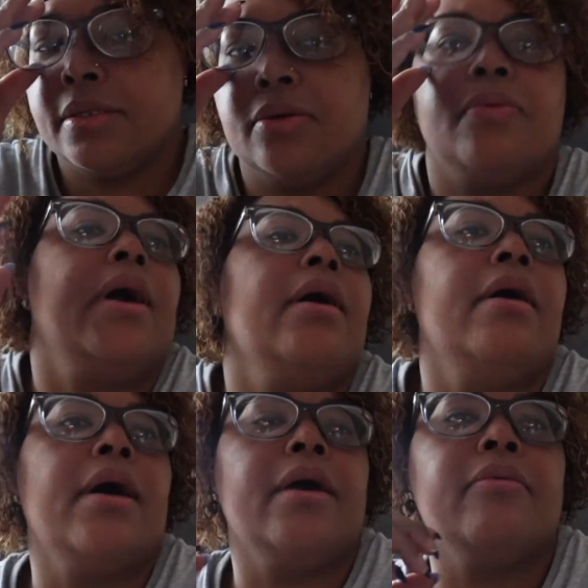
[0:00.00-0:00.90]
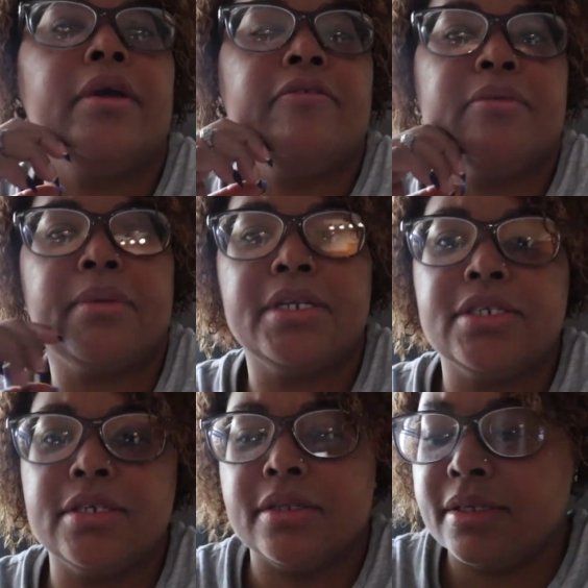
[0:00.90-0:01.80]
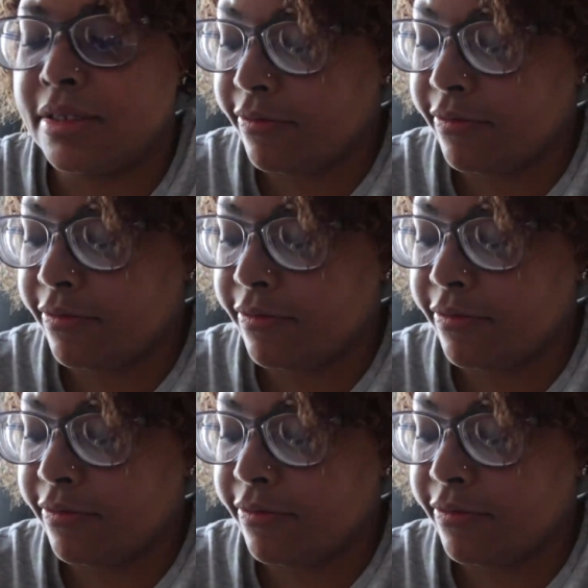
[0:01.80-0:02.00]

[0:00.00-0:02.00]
so while I wait for my chili to